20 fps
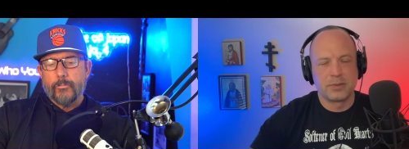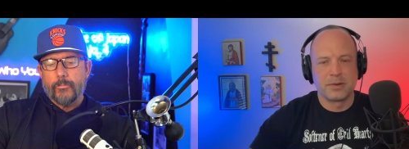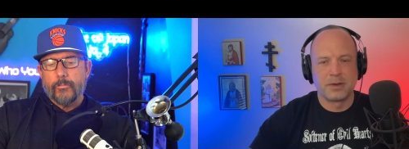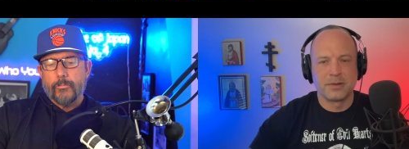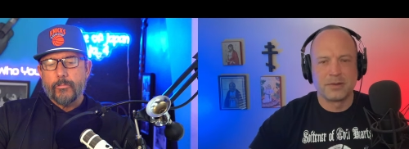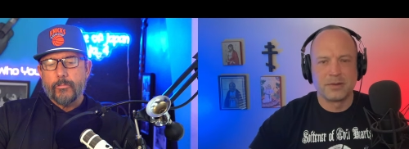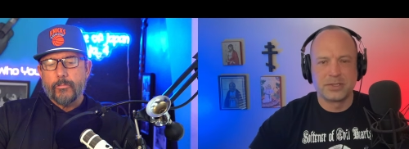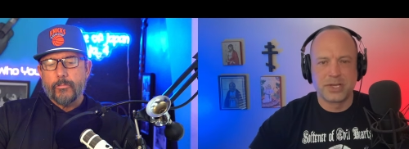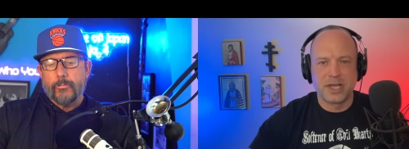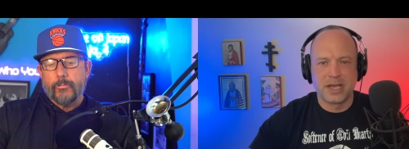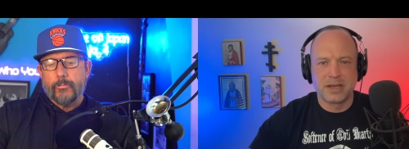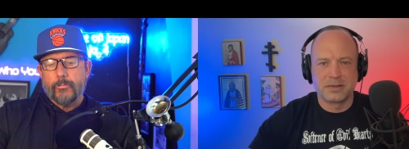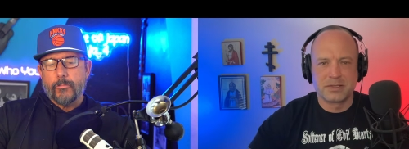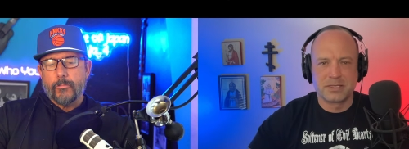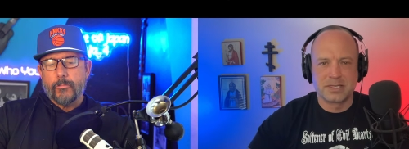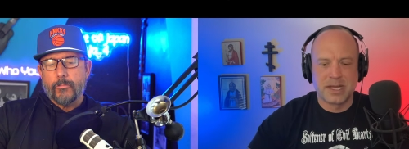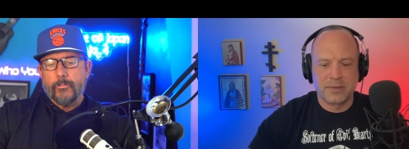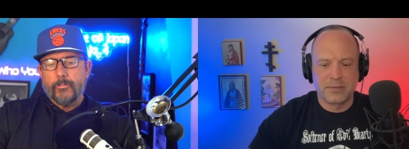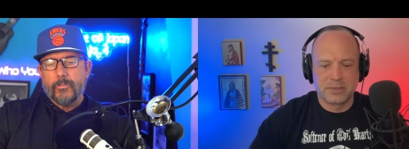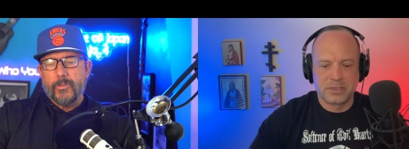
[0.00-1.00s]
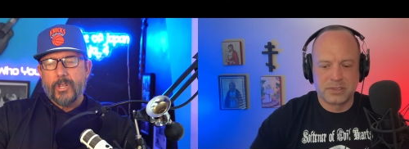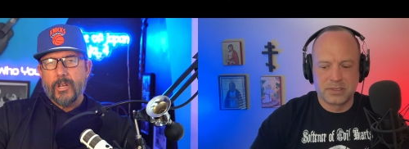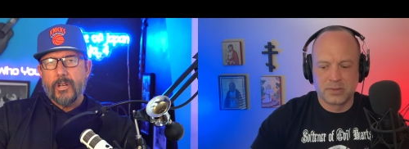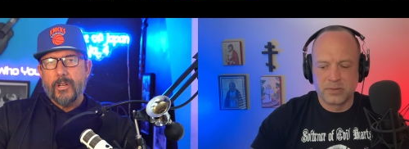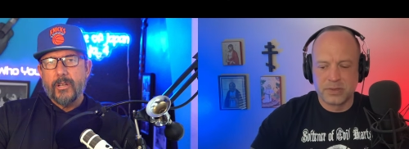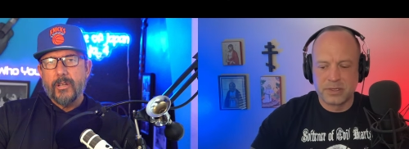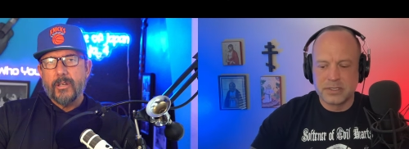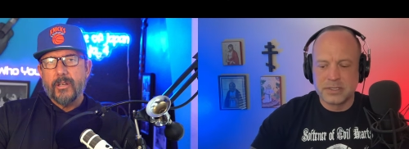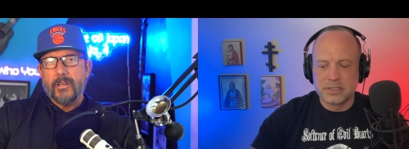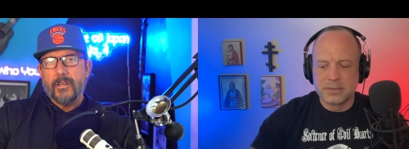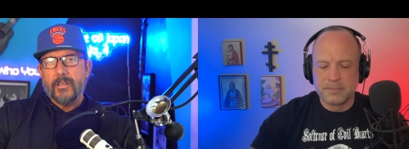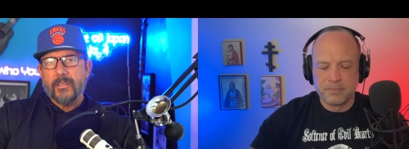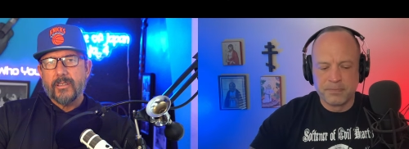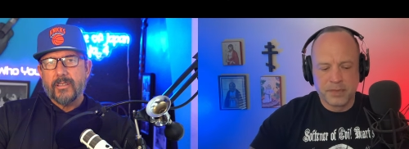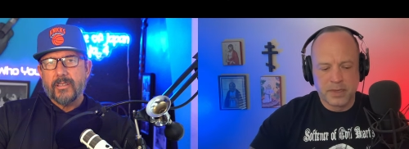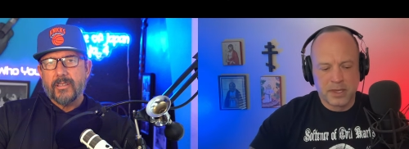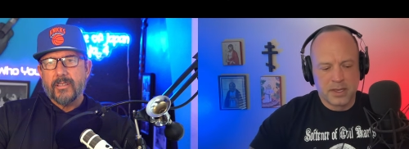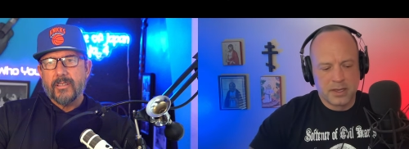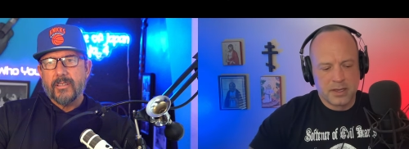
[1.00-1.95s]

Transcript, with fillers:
Speaker 1: through other channels that was yeah. the reason.